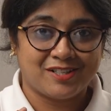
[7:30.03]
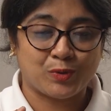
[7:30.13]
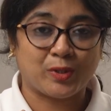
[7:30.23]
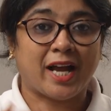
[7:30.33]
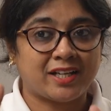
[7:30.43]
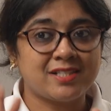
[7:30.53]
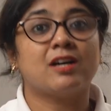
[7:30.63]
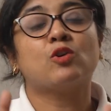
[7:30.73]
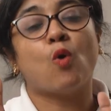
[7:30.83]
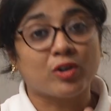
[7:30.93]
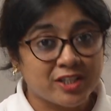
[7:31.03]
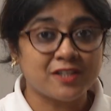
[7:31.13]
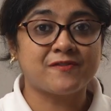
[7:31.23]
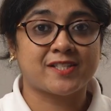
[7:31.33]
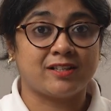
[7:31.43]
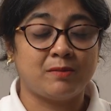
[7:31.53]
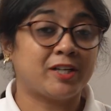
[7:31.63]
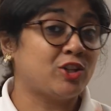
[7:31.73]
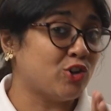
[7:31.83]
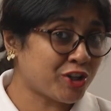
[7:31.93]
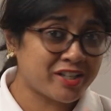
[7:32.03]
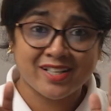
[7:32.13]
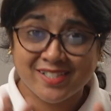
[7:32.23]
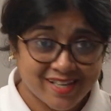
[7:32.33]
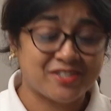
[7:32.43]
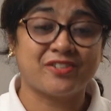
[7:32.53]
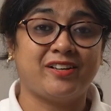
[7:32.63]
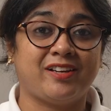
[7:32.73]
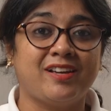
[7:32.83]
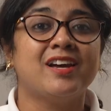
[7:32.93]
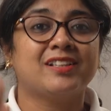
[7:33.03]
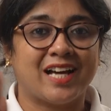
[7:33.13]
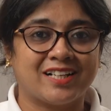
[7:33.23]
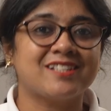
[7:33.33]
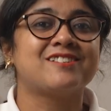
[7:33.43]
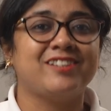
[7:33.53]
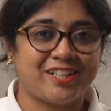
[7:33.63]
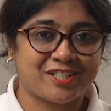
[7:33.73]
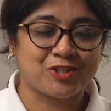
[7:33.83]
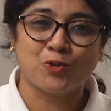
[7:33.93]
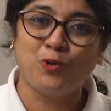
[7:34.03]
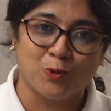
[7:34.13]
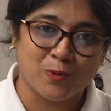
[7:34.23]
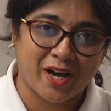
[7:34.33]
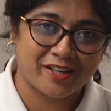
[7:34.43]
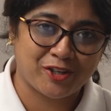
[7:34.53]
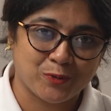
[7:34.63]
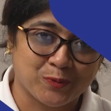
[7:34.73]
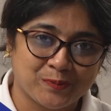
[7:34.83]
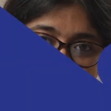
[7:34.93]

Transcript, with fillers: So that is a cognitive skill, but not necessarily that is related to low IQ.